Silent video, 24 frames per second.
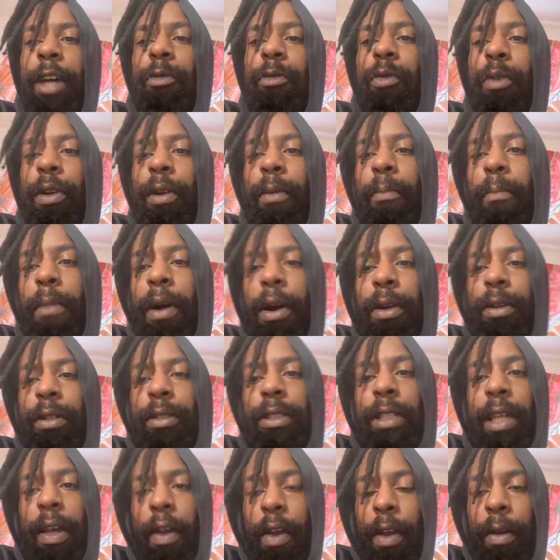forward to modern
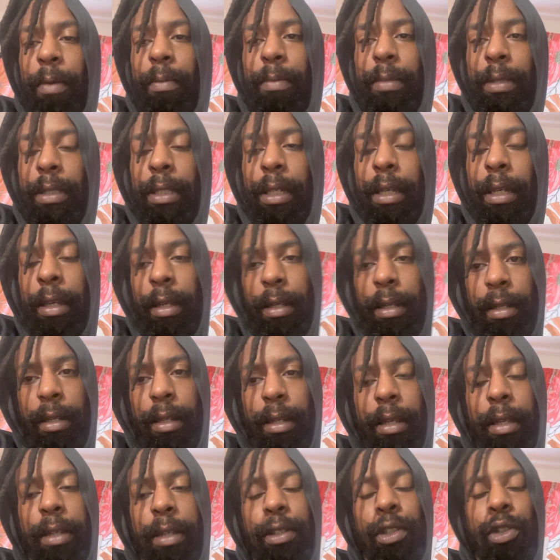times and
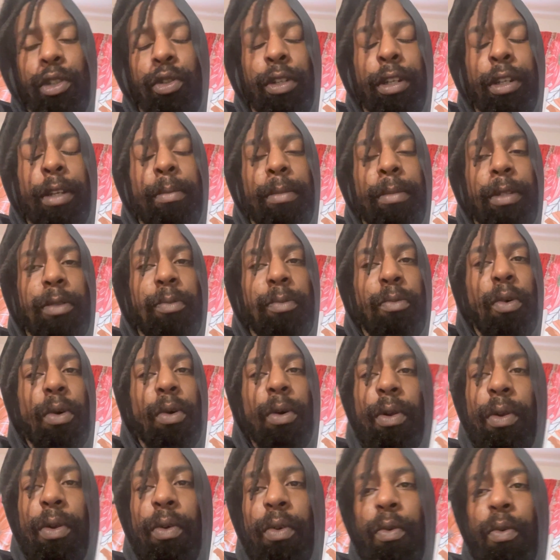his dream is
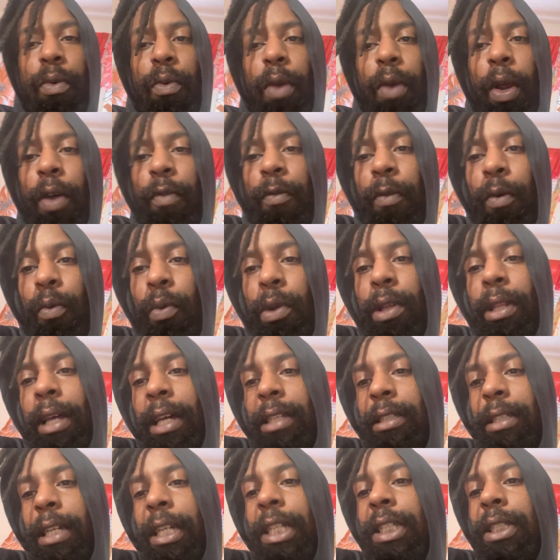more of a
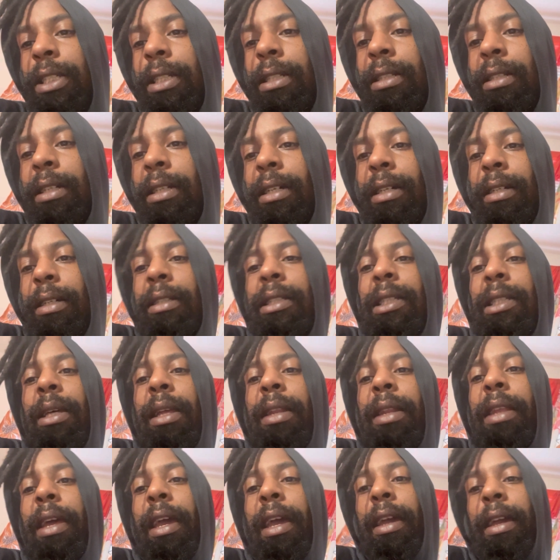realization
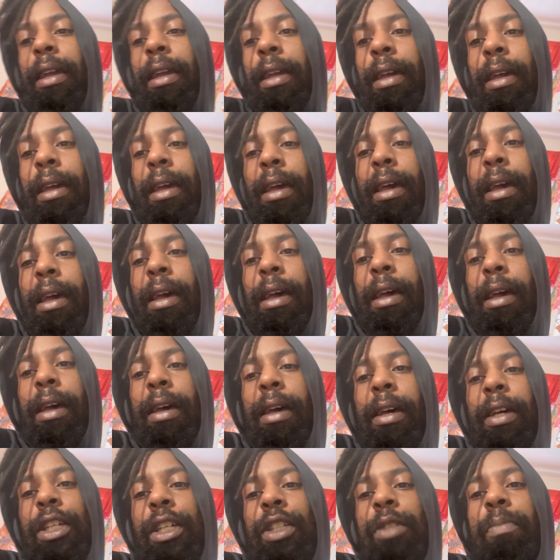today,
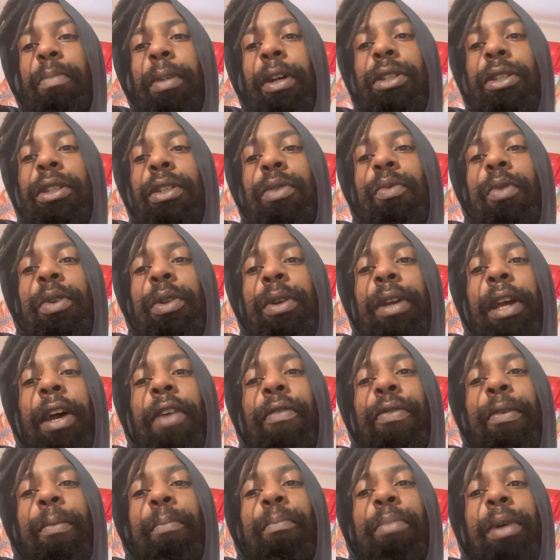especially when you have
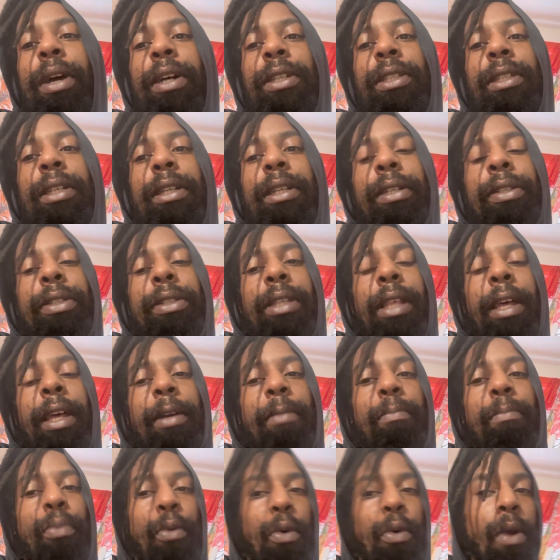the presidents
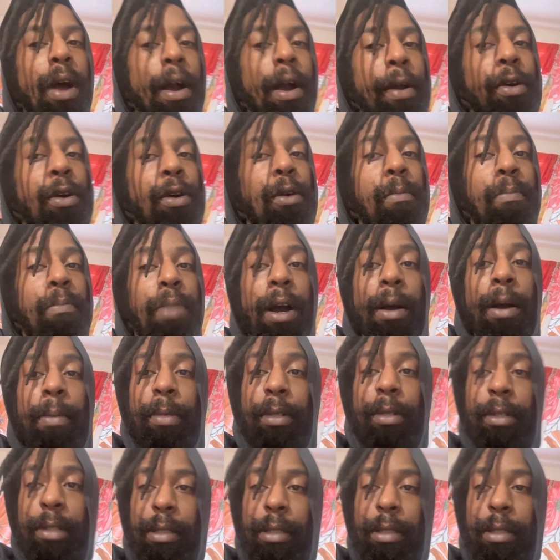like Barack Obama.